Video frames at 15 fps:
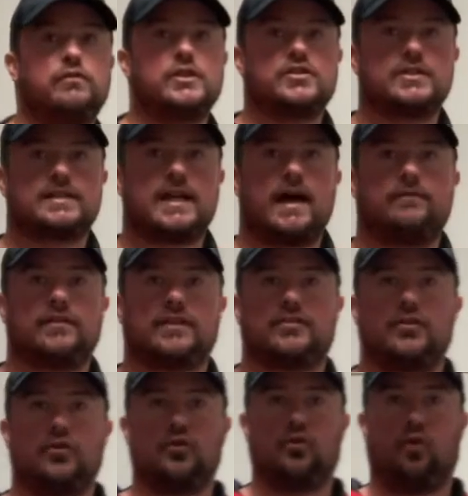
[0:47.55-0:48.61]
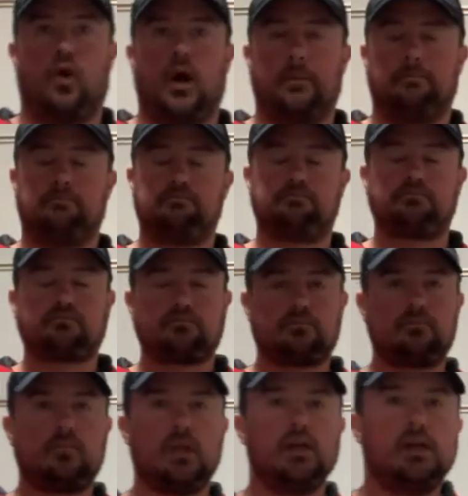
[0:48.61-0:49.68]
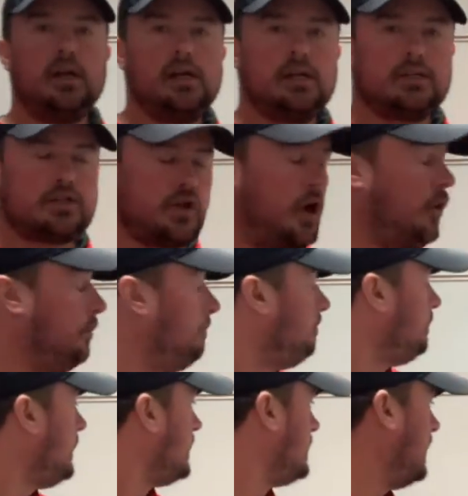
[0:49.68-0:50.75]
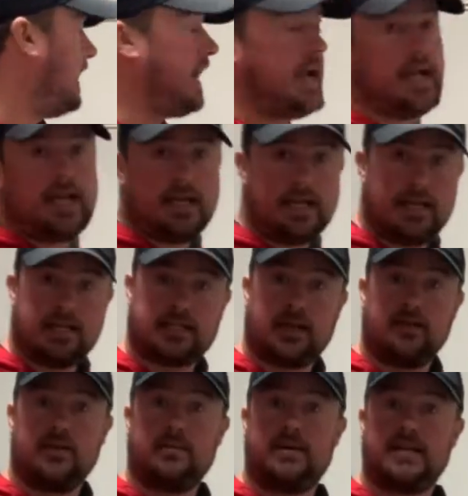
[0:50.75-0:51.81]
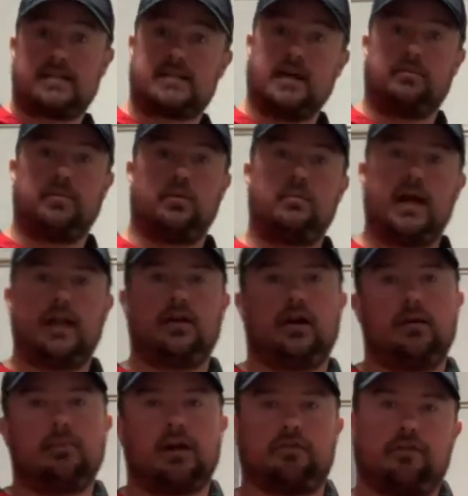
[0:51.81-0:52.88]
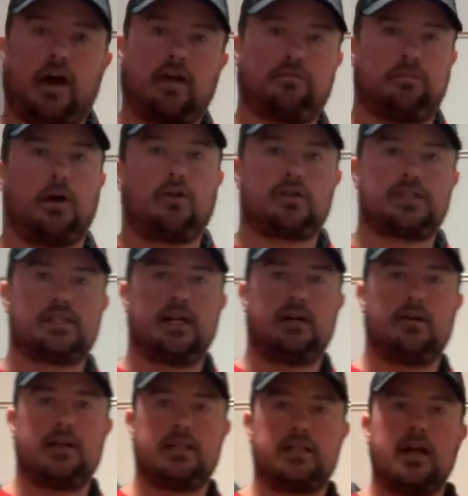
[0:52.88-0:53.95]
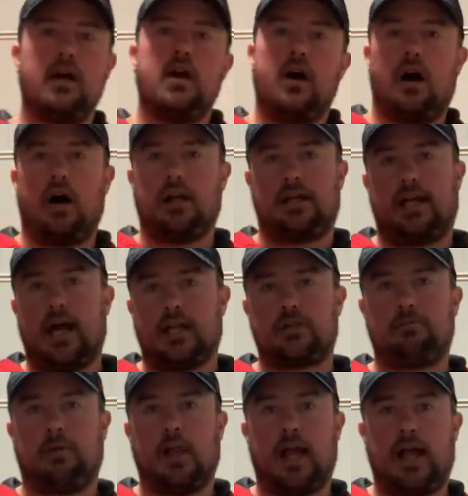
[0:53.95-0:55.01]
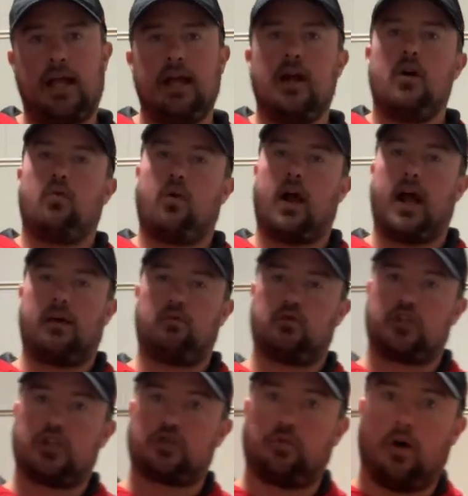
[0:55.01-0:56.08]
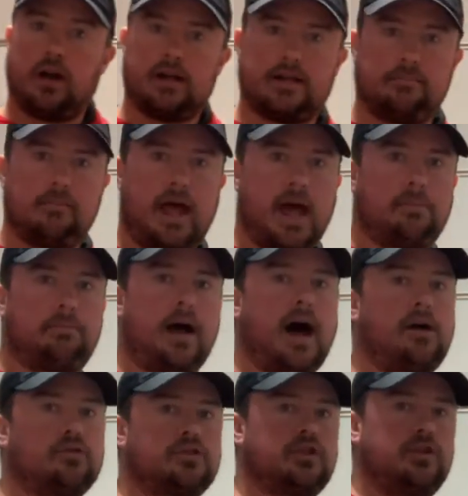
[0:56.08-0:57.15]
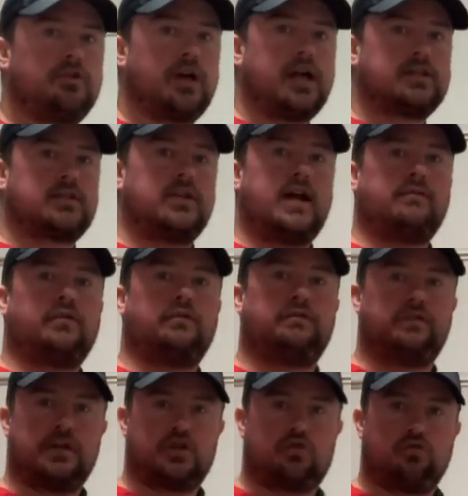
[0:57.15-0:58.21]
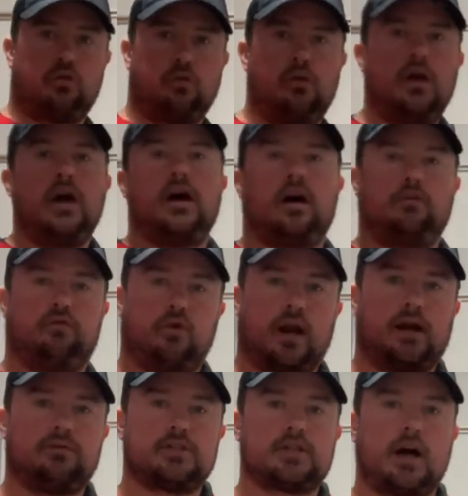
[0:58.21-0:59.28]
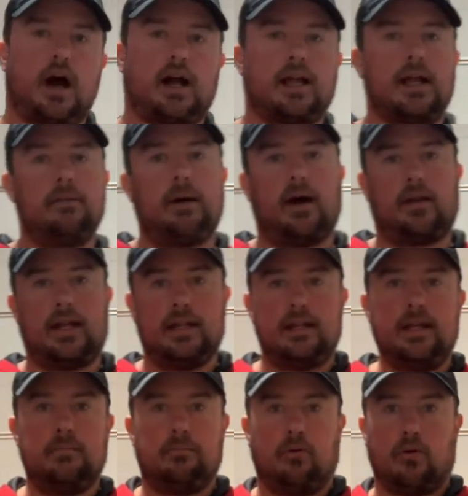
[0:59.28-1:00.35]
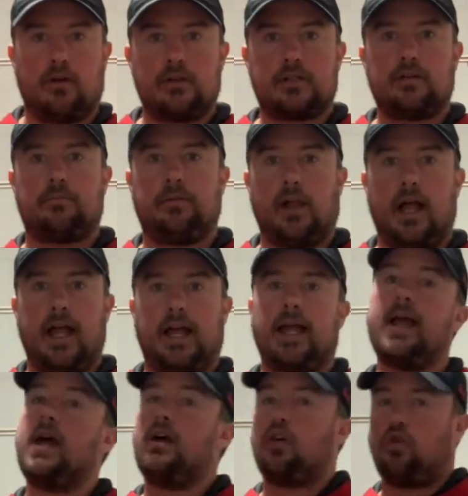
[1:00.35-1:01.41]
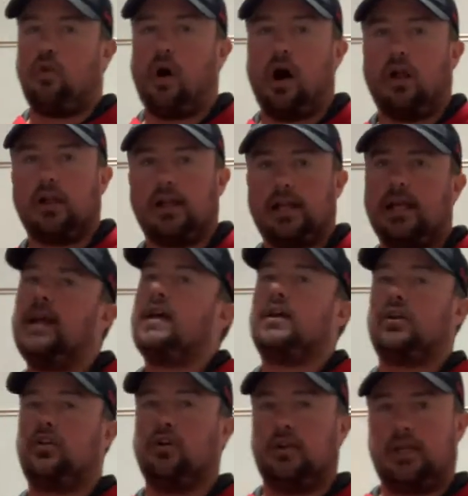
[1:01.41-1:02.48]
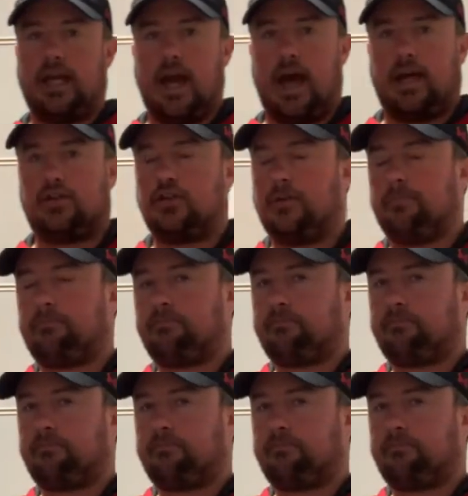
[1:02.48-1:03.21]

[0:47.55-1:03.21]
we just have the third one. So today is going to be a supplement on my five-part series on catch play, where I just wanted to map out so you guys could have a visual of what I was talking about in the importance of playing quality, good catch.